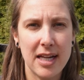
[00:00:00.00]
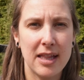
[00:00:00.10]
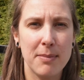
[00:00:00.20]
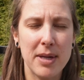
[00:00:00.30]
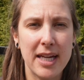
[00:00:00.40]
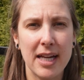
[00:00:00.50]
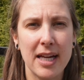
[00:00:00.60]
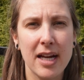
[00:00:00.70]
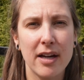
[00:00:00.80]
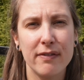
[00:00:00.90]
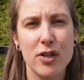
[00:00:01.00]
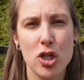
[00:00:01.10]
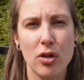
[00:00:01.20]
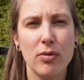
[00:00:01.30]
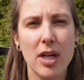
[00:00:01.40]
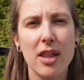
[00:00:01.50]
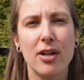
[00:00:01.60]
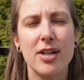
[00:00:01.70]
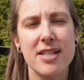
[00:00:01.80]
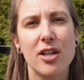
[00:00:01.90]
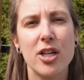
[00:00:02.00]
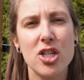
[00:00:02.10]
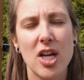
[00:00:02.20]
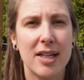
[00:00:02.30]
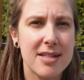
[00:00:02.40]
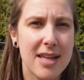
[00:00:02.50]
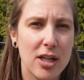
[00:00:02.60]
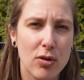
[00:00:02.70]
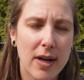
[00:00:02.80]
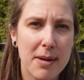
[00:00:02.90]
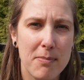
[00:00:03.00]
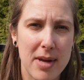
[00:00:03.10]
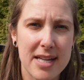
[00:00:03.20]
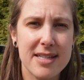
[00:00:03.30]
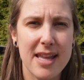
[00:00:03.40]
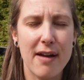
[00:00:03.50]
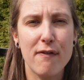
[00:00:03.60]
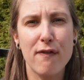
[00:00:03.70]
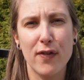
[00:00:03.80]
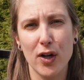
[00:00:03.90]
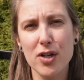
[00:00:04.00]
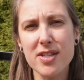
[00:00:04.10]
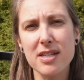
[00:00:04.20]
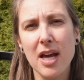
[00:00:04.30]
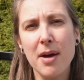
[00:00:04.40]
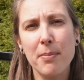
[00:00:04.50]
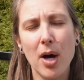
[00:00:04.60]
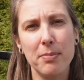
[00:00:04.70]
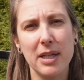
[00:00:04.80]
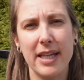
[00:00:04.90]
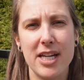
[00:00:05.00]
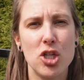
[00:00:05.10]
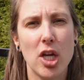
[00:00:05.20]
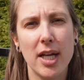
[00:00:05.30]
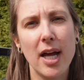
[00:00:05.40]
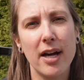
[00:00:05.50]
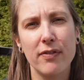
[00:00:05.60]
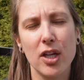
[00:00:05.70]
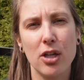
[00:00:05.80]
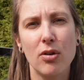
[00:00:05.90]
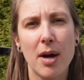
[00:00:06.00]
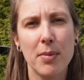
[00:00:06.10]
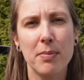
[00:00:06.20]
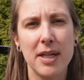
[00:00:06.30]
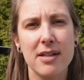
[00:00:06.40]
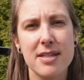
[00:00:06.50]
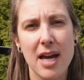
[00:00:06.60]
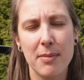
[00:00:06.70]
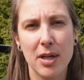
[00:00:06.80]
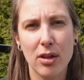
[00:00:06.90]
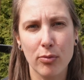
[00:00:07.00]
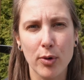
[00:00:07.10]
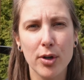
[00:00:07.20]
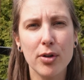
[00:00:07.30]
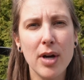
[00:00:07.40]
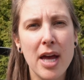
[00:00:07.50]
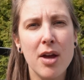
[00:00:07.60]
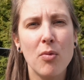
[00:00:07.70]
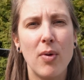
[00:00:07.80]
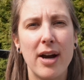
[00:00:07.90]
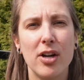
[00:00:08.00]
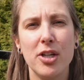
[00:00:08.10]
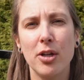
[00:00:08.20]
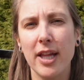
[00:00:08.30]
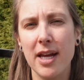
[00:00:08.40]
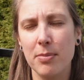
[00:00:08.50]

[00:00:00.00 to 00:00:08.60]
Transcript: in the beginning of June, there is a good chance that you can miss that first population of the cucumber beetles coming through, where you'll